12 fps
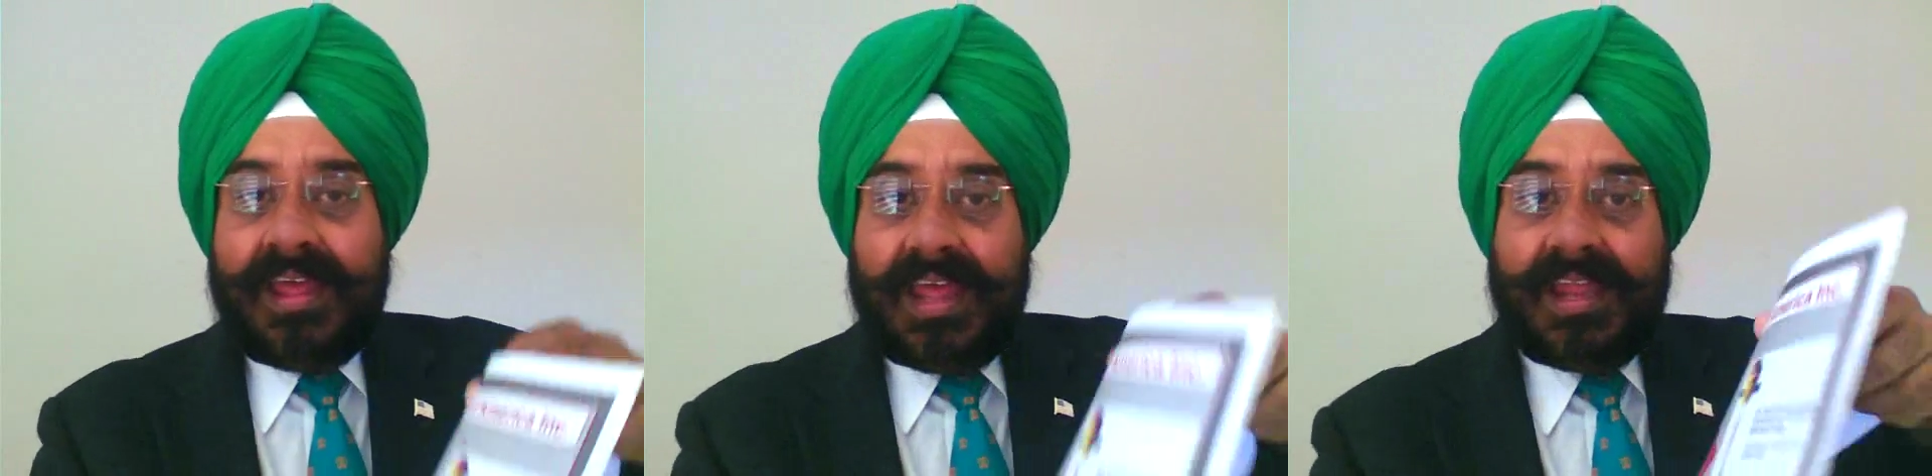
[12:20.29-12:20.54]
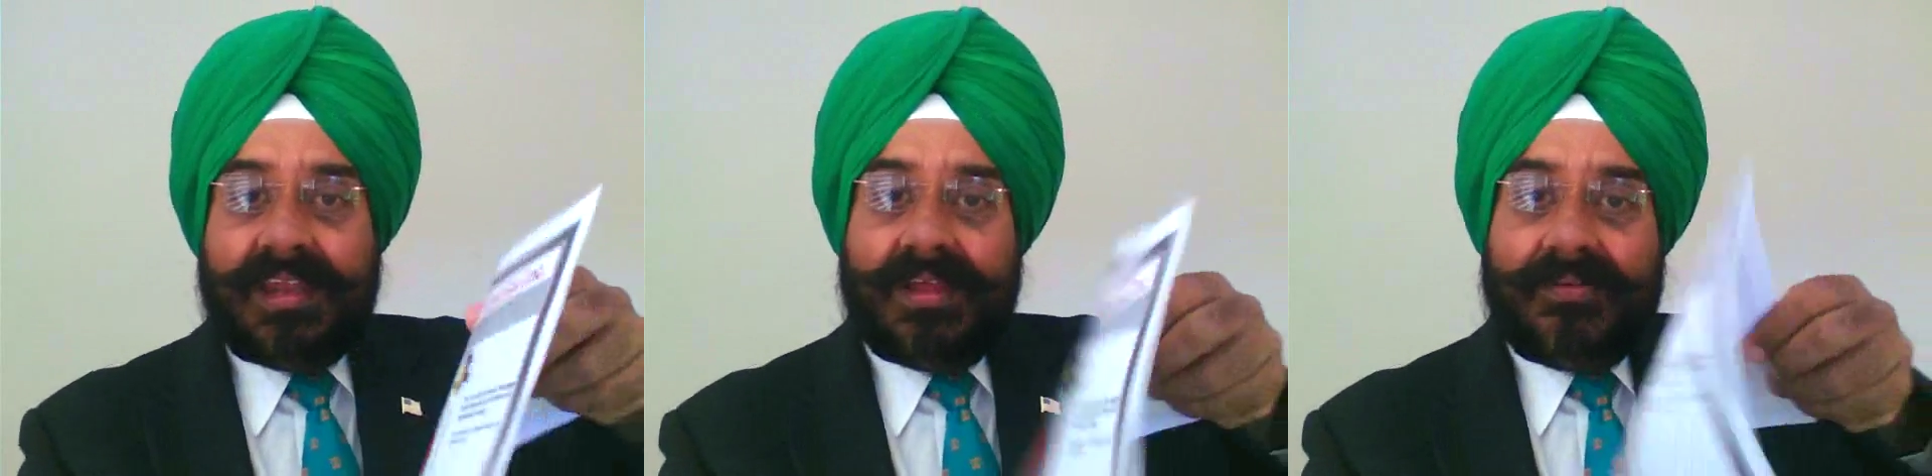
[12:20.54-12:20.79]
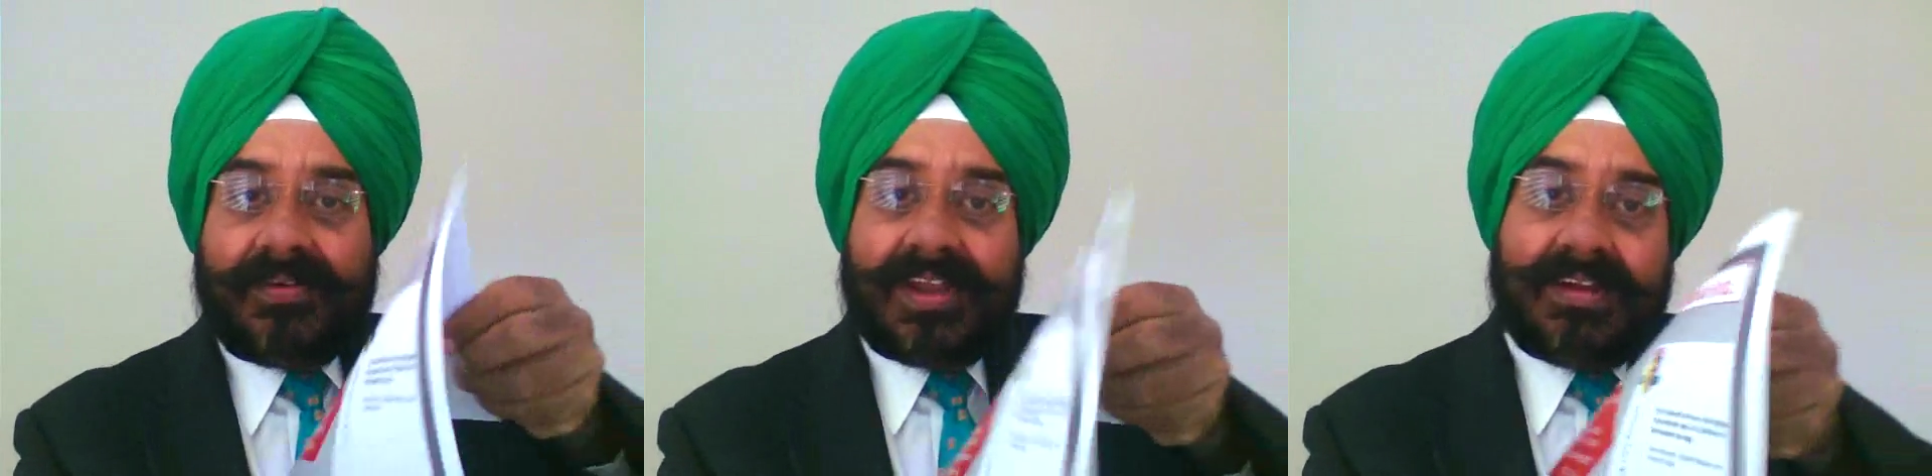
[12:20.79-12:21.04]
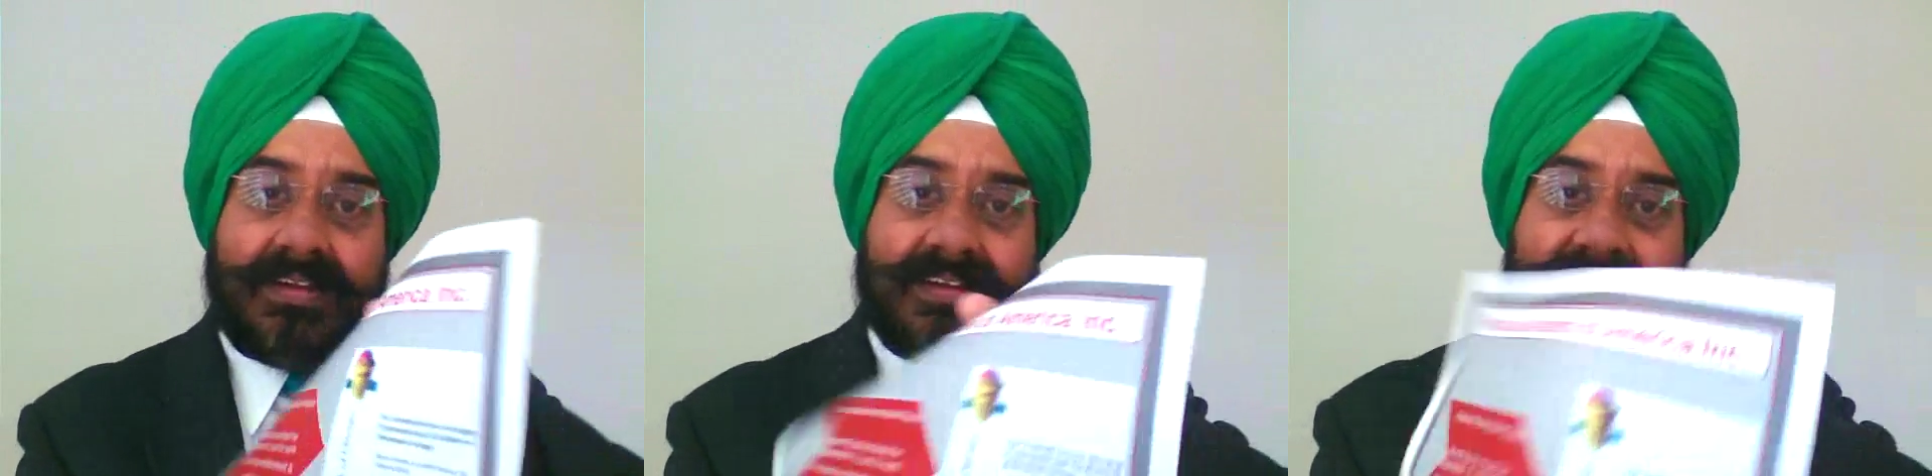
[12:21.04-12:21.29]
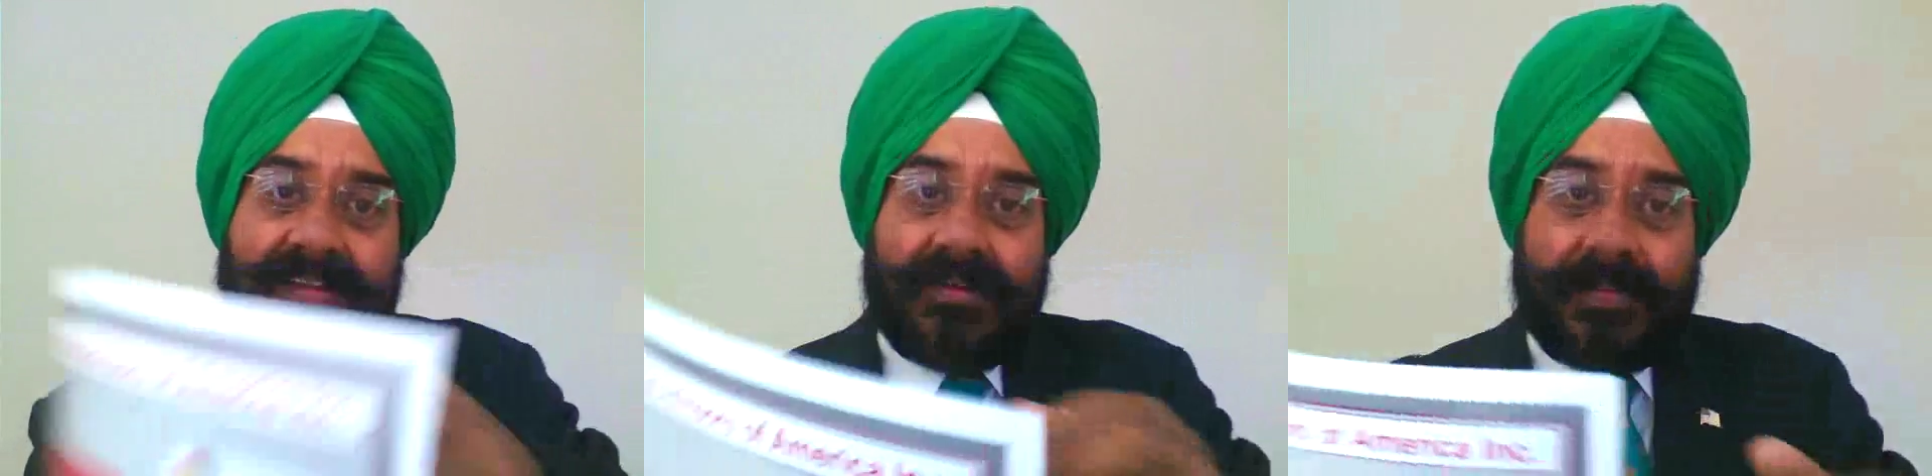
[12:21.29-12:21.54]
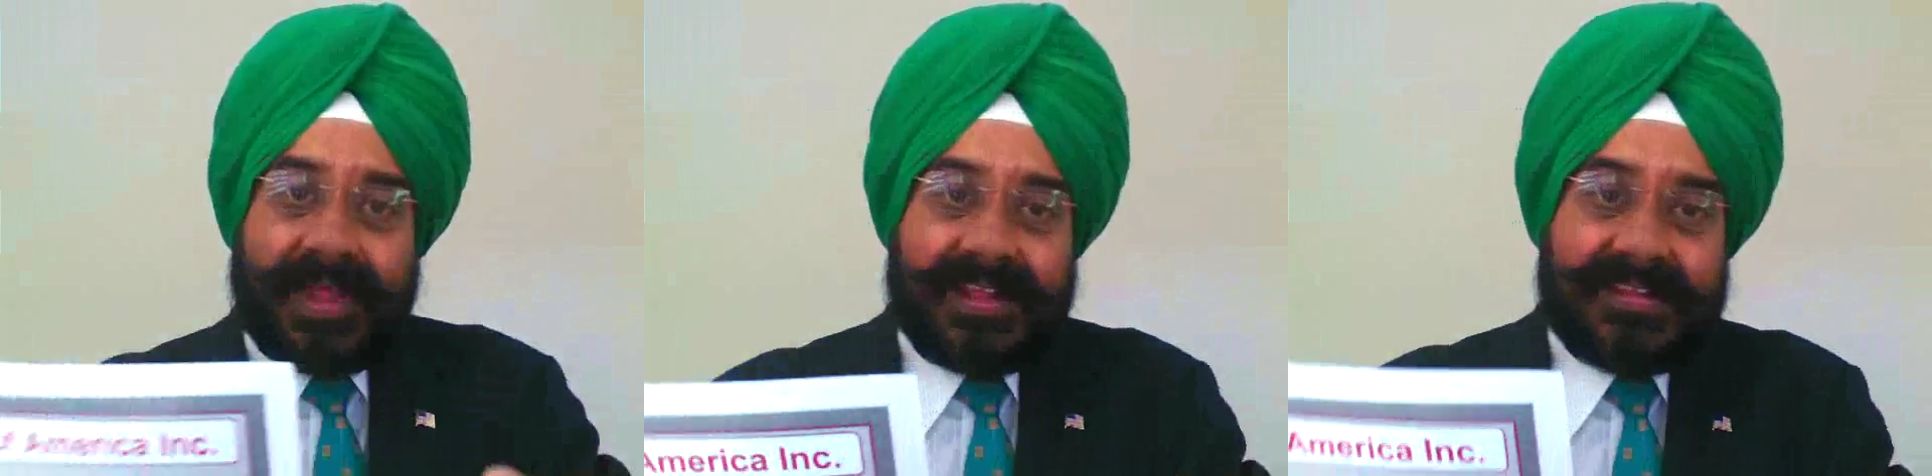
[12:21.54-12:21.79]
And Federal
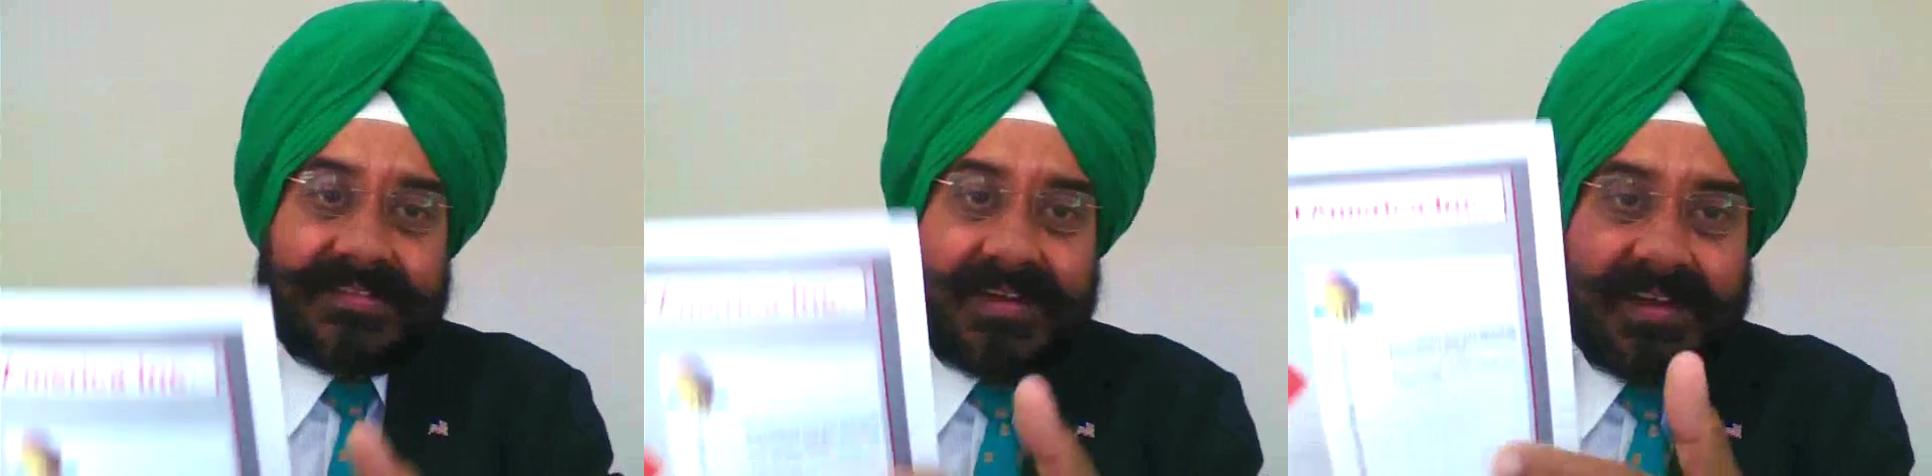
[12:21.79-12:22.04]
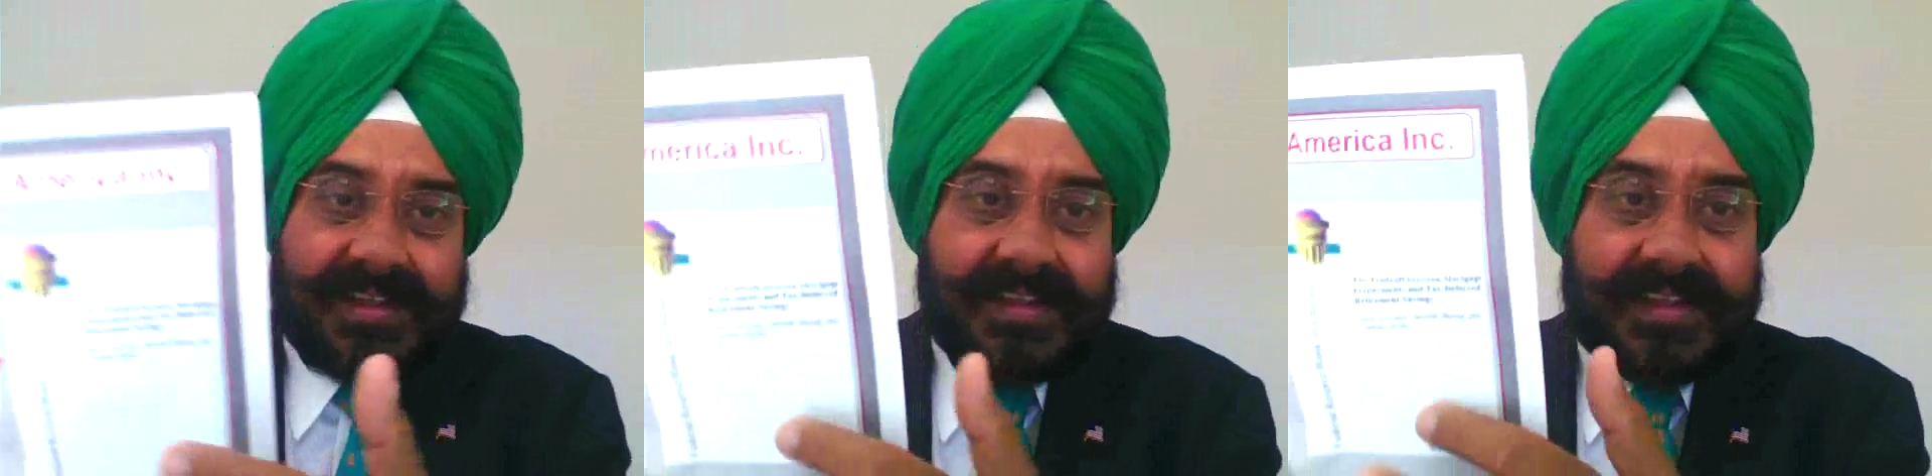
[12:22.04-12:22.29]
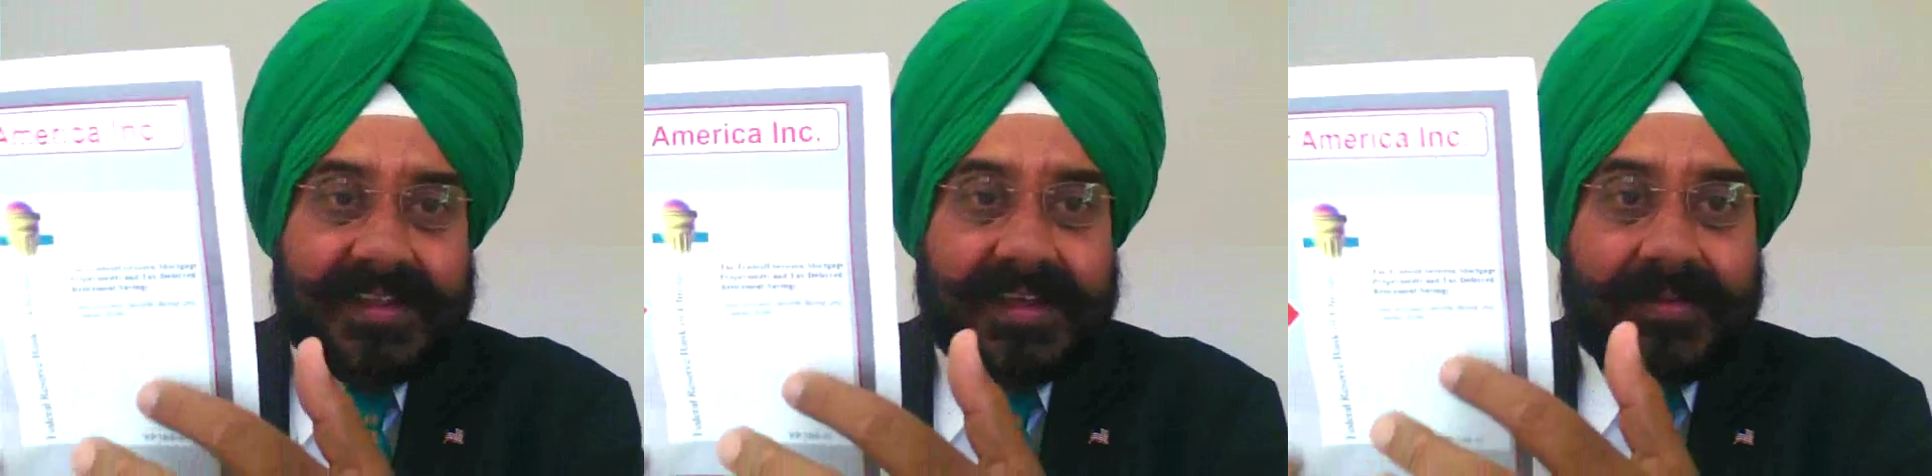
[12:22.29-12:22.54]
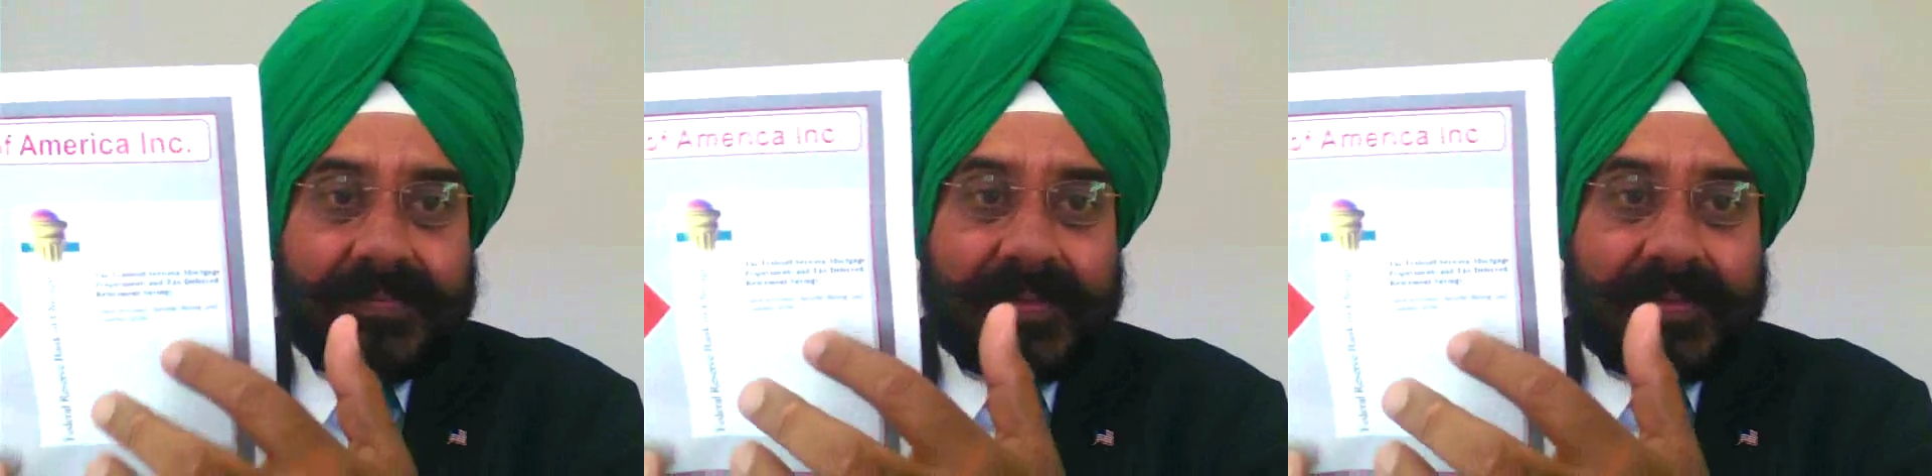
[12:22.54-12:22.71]
Reserve Bank study